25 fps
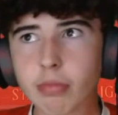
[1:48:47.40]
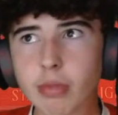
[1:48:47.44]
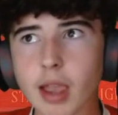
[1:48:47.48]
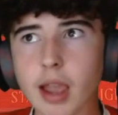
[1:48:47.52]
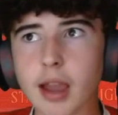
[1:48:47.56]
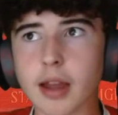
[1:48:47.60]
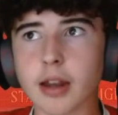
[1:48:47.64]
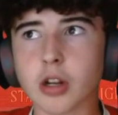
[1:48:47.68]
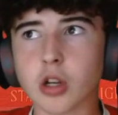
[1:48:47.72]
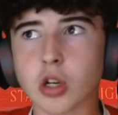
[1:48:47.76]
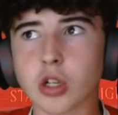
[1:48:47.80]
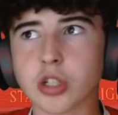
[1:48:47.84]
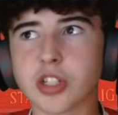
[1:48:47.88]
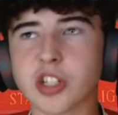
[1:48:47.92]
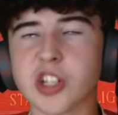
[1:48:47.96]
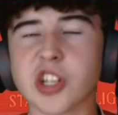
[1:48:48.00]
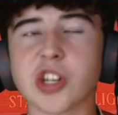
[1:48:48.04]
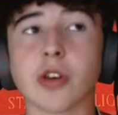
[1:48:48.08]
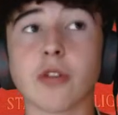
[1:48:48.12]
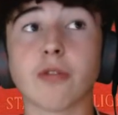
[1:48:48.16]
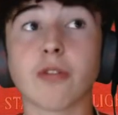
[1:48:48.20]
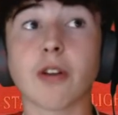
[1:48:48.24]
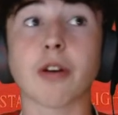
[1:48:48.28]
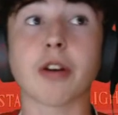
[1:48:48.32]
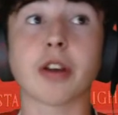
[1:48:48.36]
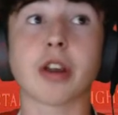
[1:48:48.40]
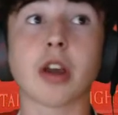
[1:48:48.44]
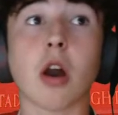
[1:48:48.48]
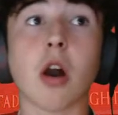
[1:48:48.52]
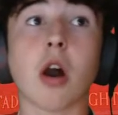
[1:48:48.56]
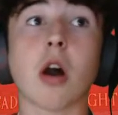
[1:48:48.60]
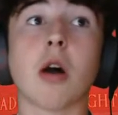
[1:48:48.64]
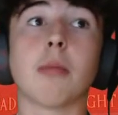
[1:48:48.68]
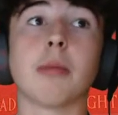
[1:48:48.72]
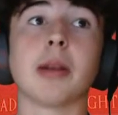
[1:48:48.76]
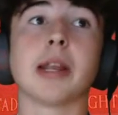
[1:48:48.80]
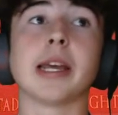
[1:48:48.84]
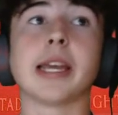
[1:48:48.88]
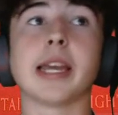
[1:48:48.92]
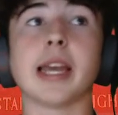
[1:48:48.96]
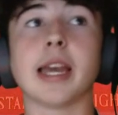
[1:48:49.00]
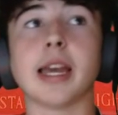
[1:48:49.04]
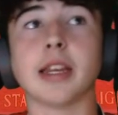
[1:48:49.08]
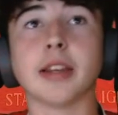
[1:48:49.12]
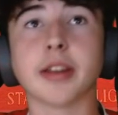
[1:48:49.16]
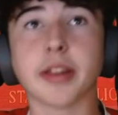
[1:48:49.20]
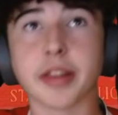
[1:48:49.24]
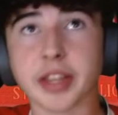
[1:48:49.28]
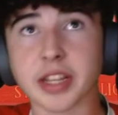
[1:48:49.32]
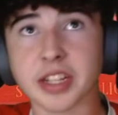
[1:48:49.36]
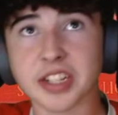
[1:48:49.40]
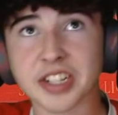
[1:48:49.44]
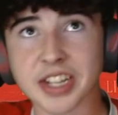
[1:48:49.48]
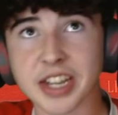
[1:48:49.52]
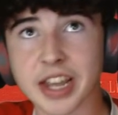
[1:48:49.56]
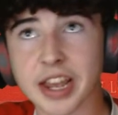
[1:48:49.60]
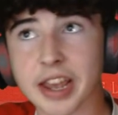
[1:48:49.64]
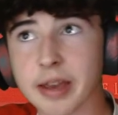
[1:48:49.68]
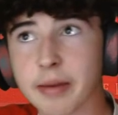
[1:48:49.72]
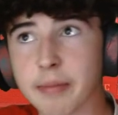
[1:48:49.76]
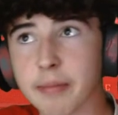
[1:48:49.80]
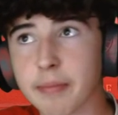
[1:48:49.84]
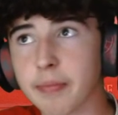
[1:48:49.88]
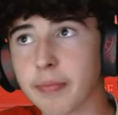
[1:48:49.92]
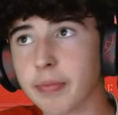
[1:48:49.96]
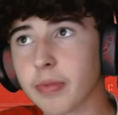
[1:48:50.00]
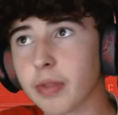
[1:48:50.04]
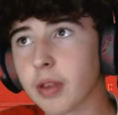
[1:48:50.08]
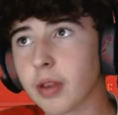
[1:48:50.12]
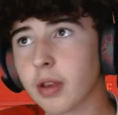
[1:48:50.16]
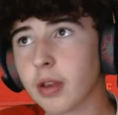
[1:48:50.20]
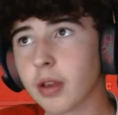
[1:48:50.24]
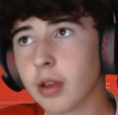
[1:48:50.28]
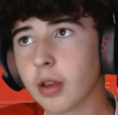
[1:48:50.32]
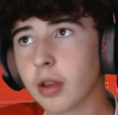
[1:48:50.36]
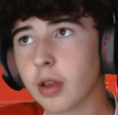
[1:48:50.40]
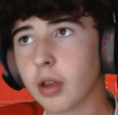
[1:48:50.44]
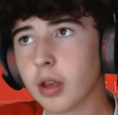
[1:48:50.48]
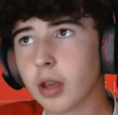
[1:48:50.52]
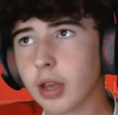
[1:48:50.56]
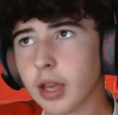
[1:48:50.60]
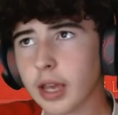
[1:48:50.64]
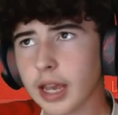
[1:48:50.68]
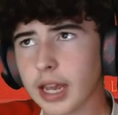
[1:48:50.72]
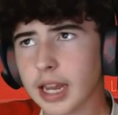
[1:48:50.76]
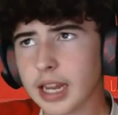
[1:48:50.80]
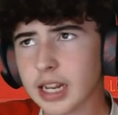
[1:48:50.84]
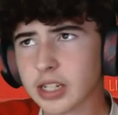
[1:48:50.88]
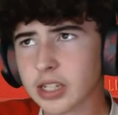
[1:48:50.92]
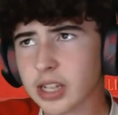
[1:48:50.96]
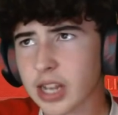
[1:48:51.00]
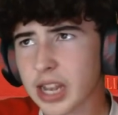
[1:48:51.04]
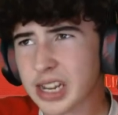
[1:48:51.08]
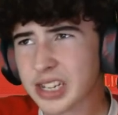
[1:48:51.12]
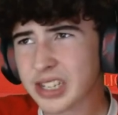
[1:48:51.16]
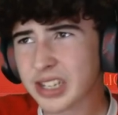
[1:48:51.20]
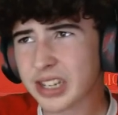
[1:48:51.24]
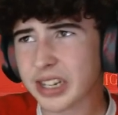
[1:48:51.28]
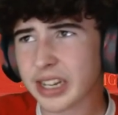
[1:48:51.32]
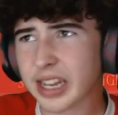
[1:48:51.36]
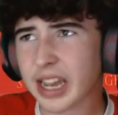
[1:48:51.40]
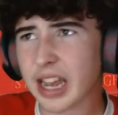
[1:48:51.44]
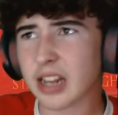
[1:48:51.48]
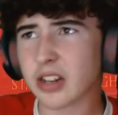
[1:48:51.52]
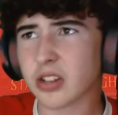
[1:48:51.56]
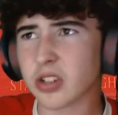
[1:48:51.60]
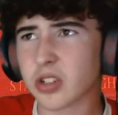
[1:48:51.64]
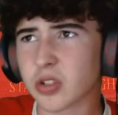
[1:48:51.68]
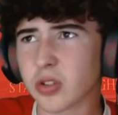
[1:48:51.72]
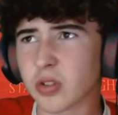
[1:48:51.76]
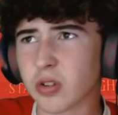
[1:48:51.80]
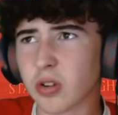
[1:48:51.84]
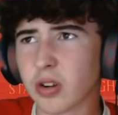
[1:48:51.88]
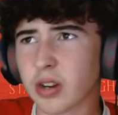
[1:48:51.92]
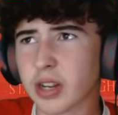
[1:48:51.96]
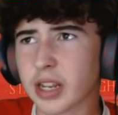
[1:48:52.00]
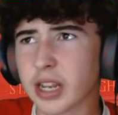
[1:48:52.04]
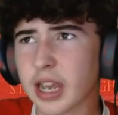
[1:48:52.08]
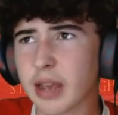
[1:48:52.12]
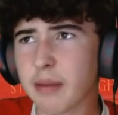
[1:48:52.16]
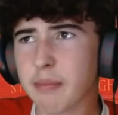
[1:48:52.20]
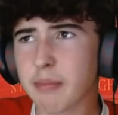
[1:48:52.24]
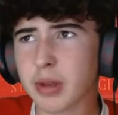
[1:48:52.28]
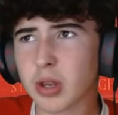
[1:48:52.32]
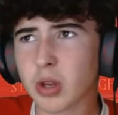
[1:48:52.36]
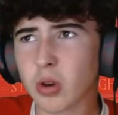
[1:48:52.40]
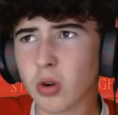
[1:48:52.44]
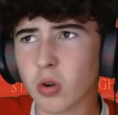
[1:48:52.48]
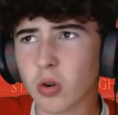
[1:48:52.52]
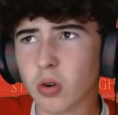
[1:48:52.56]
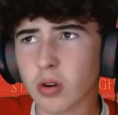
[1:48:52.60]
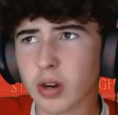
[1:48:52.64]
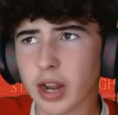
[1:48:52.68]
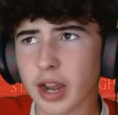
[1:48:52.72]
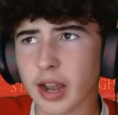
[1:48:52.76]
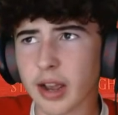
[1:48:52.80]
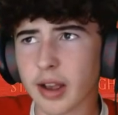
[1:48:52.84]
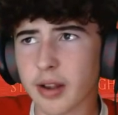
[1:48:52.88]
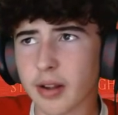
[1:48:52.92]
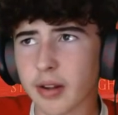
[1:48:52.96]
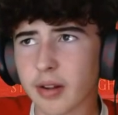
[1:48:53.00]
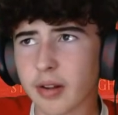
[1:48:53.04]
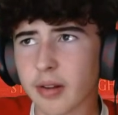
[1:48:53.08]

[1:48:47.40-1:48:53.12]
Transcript: and continue very calmly into this game. Here's it again. So Kimpioga.